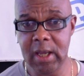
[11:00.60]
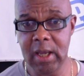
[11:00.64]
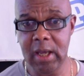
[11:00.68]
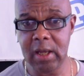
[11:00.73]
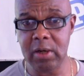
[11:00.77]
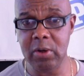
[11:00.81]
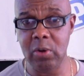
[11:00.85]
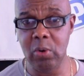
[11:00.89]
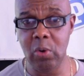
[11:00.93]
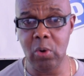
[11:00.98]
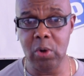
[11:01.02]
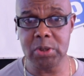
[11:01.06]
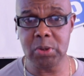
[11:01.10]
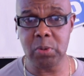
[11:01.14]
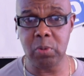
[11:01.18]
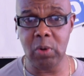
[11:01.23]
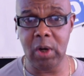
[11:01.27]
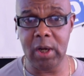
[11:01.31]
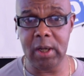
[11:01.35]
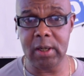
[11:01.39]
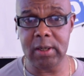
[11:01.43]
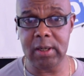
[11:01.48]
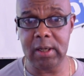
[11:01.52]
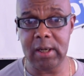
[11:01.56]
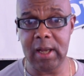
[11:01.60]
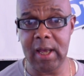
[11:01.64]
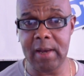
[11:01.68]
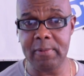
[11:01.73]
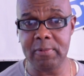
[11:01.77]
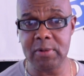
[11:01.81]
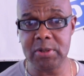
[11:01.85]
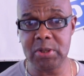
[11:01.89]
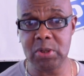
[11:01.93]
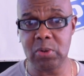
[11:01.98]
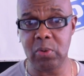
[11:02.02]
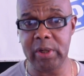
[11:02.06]
and the horse won, and that
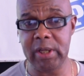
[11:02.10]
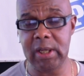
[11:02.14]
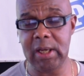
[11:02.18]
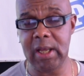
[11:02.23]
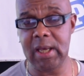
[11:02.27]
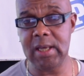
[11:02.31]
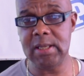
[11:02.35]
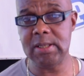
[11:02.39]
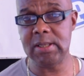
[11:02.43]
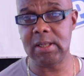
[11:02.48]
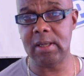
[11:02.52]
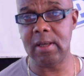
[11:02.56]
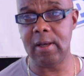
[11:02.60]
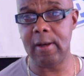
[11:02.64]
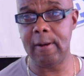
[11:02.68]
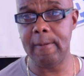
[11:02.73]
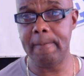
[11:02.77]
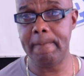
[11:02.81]
was 20 days ago.